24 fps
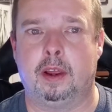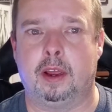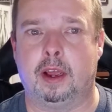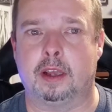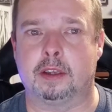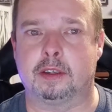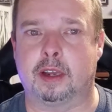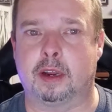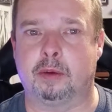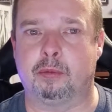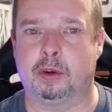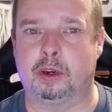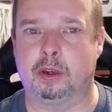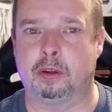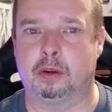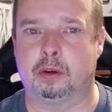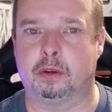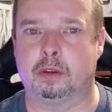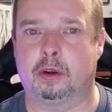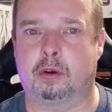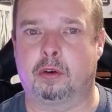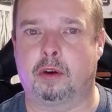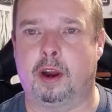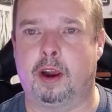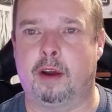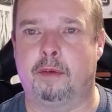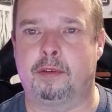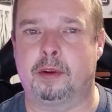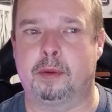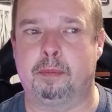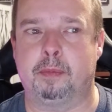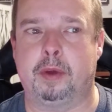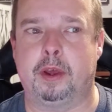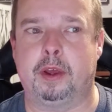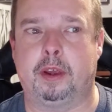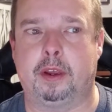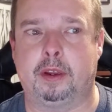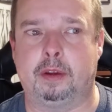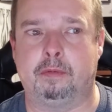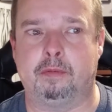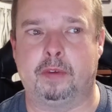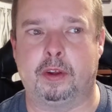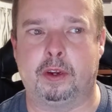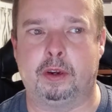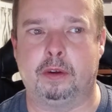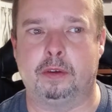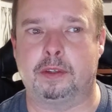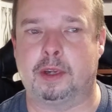As I relearn the craft of making
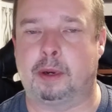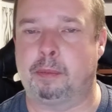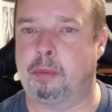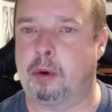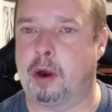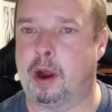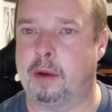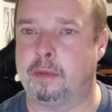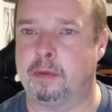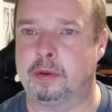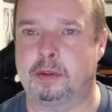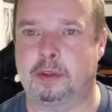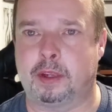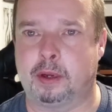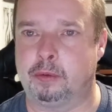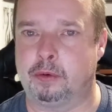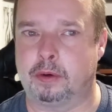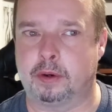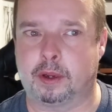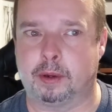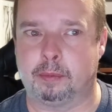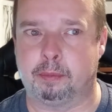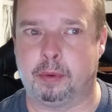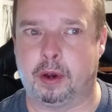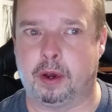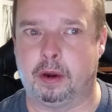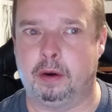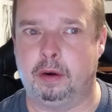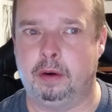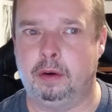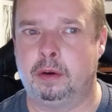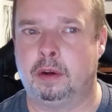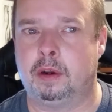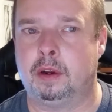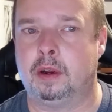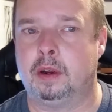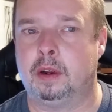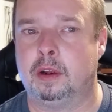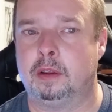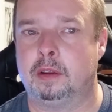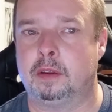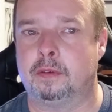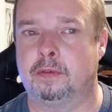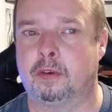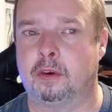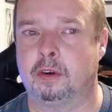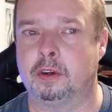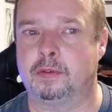videos, I promise they will get better.
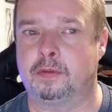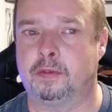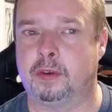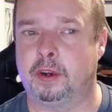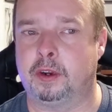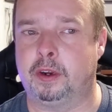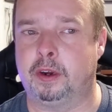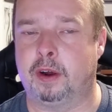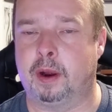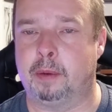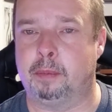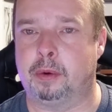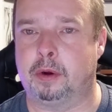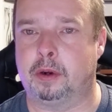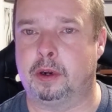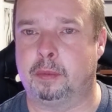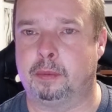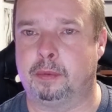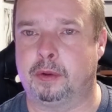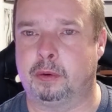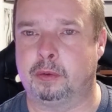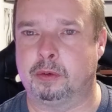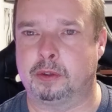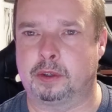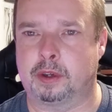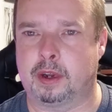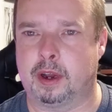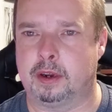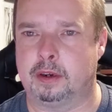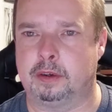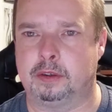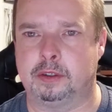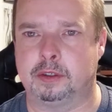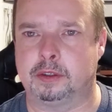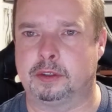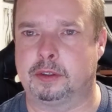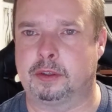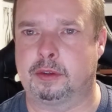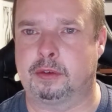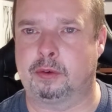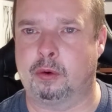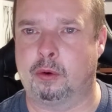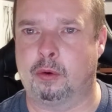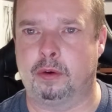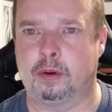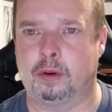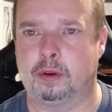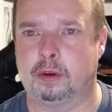The first video I put up there was kind of just
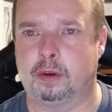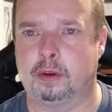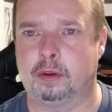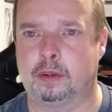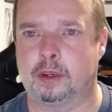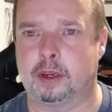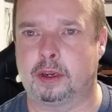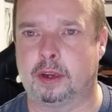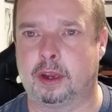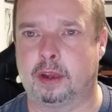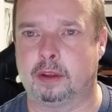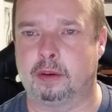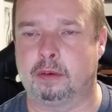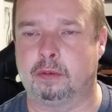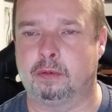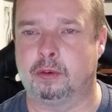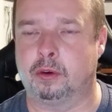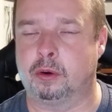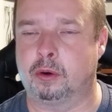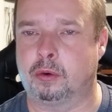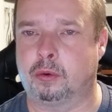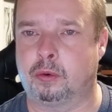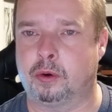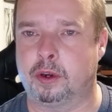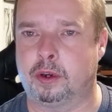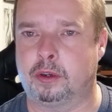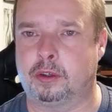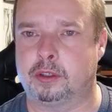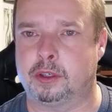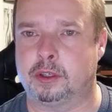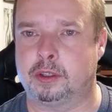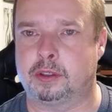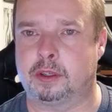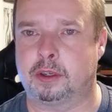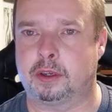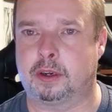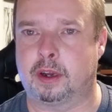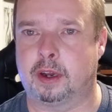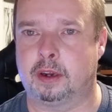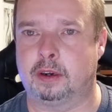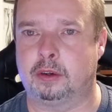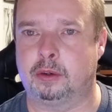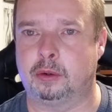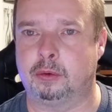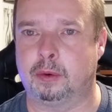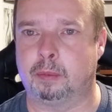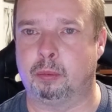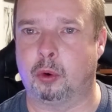thrown together real quick just to kind
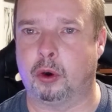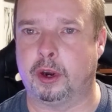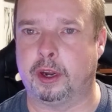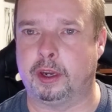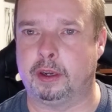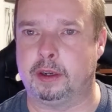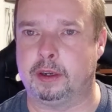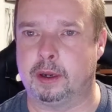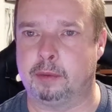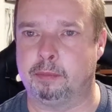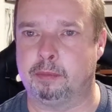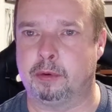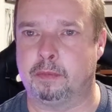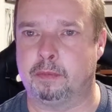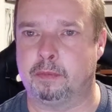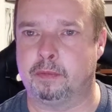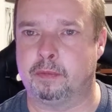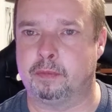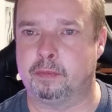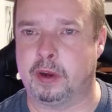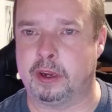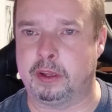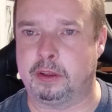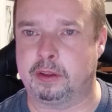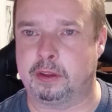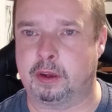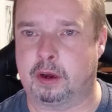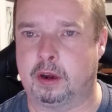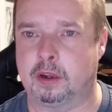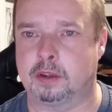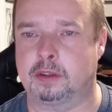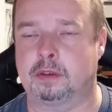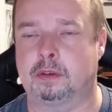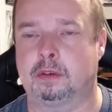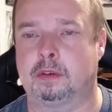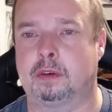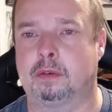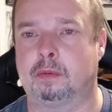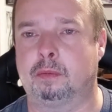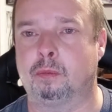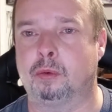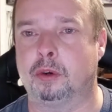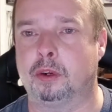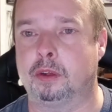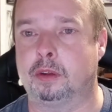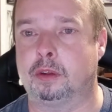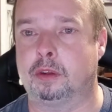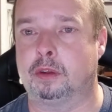of do a brain dump of my thoughts
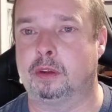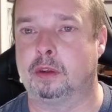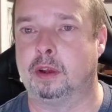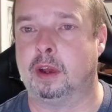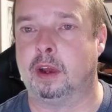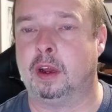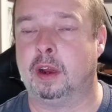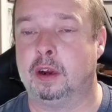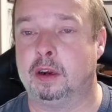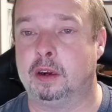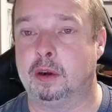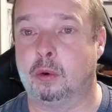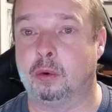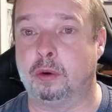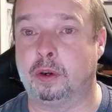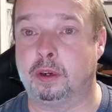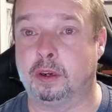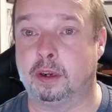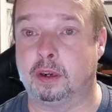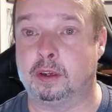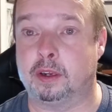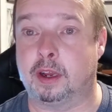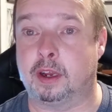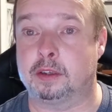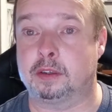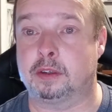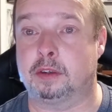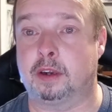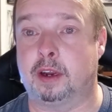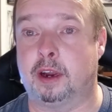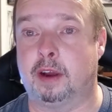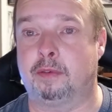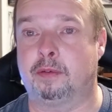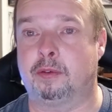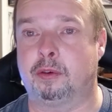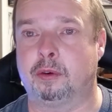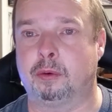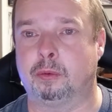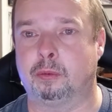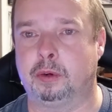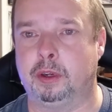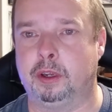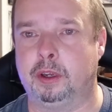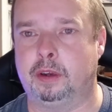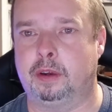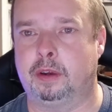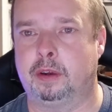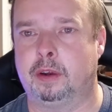with owning a Tesla after a
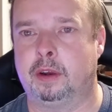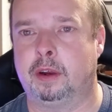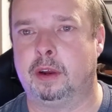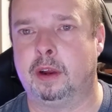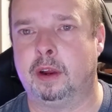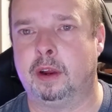week.